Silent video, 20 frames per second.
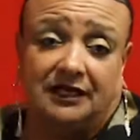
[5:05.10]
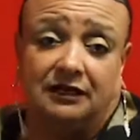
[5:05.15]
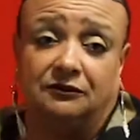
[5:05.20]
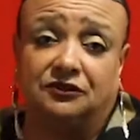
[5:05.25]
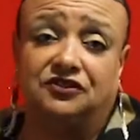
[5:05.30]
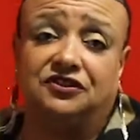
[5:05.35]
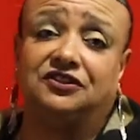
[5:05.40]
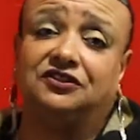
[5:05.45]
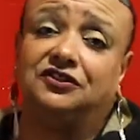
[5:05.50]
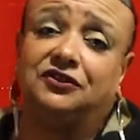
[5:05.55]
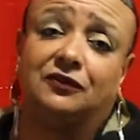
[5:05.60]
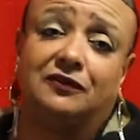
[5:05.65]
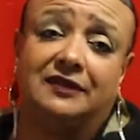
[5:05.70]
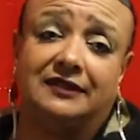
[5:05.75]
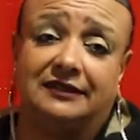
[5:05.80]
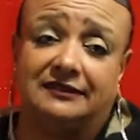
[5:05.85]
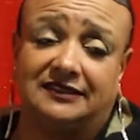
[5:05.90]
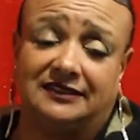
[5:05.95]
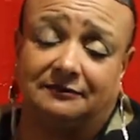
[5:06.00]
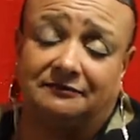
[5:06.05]
I was just
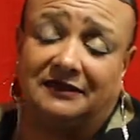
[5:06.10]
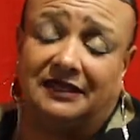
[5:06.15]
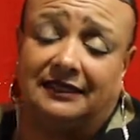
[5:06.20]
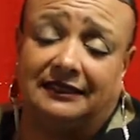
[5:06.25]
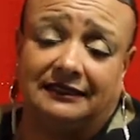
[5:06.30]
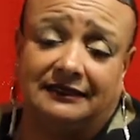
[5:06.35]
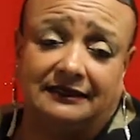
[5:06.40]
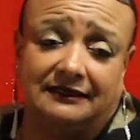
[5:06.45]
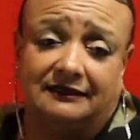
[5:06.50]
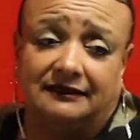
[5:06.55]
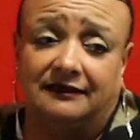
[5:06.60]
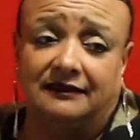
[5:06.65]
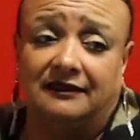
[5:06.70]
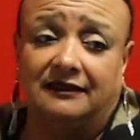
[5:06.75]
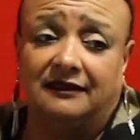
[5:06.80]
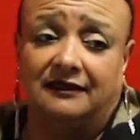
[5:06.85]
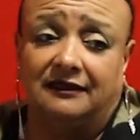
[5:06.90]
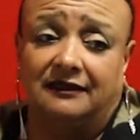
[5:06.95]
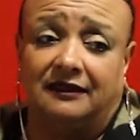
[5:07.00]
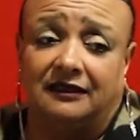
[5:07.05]
showing somebody a
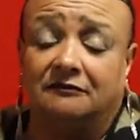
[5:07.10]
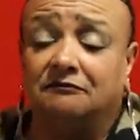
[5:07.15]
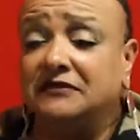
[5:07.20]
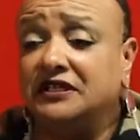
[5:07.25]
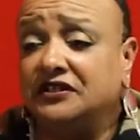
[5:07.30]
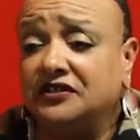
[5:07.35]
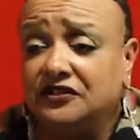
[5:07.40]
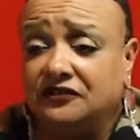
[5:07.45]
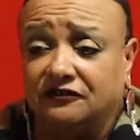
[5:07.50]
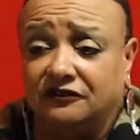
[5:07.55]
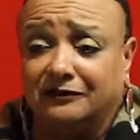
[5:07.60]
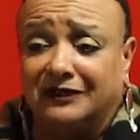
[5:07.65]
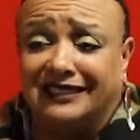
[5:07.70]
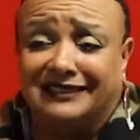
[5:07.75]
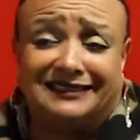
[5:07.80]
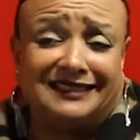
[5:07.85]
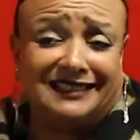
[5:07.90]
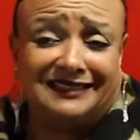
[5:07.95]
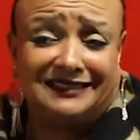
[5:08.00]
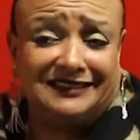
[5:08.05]
menu from like
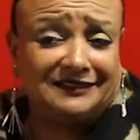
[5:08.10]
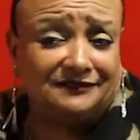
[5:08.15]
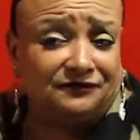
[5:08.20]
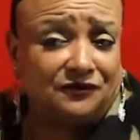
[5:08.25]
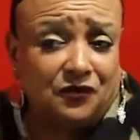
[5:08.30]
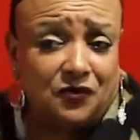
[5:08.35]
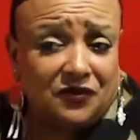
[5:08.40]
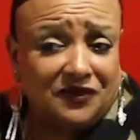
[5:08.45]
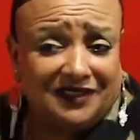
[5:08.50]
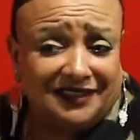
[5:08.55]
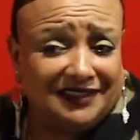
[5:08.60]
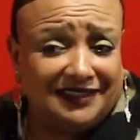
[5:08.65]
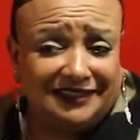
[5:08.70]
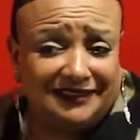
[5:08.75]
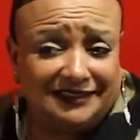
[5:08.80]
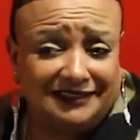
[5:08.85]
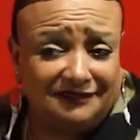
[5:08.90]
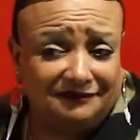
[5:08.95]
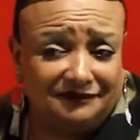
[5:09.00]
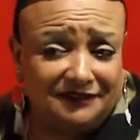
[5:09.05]
1940,
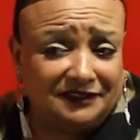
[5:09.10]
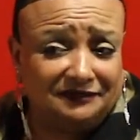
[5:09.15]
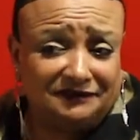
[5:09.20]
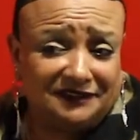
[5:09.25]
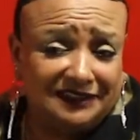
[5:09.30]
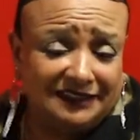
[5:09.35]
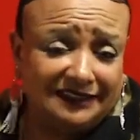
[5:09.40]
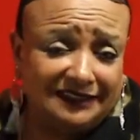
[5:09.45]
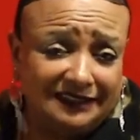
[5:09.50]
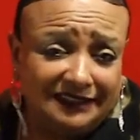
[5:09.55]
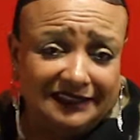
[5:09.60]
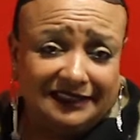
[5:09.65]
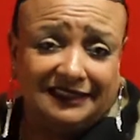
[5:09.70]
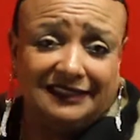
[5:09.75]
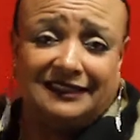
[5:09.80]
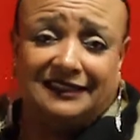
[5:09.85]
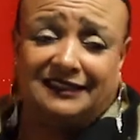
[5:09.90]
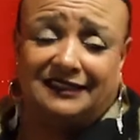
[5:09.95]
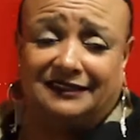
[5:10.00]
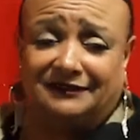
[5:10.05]
1950,
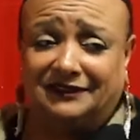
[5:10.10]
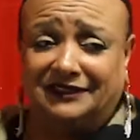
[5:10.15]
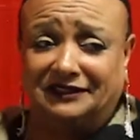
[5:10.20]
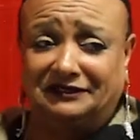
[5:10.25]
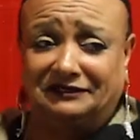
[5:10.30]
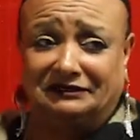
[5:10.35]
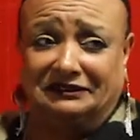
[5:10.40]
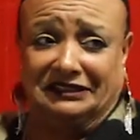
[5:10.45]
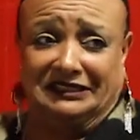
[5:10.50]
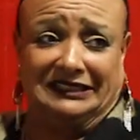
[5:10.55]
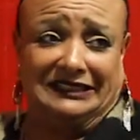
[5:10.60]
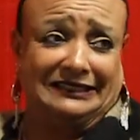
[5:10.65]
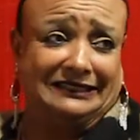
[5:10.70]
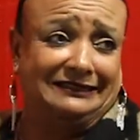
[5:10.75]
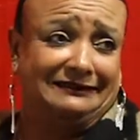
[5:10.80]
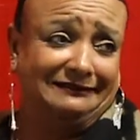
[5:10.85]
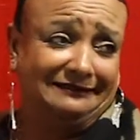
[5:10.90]
where you could get